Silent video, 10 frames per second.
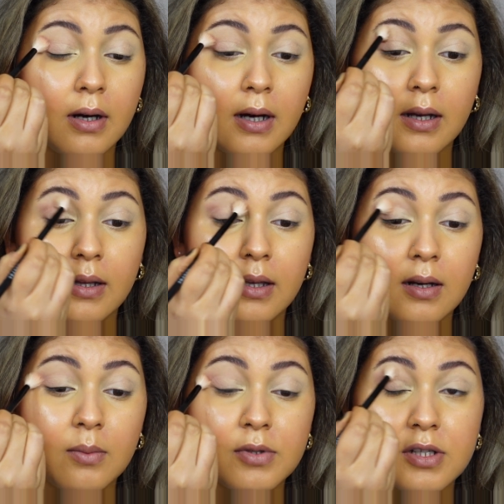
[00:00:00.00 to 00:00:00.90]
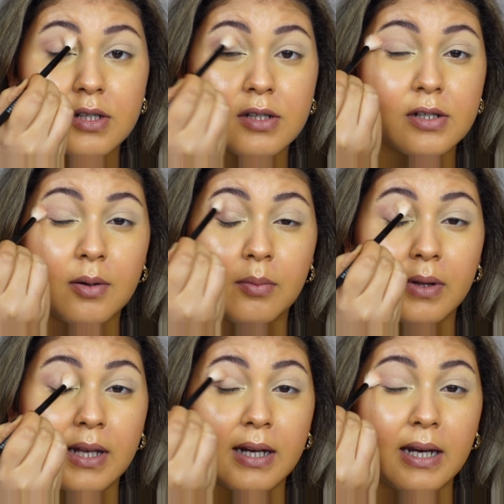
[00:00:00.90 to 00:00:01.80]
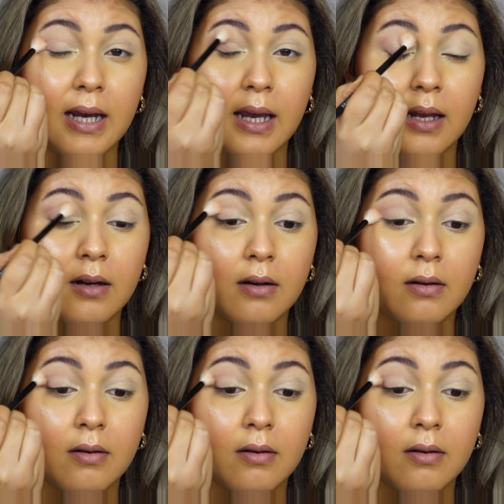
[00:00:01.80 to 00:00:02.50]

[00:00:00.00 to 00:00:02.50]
and then I'm just going to start blending in.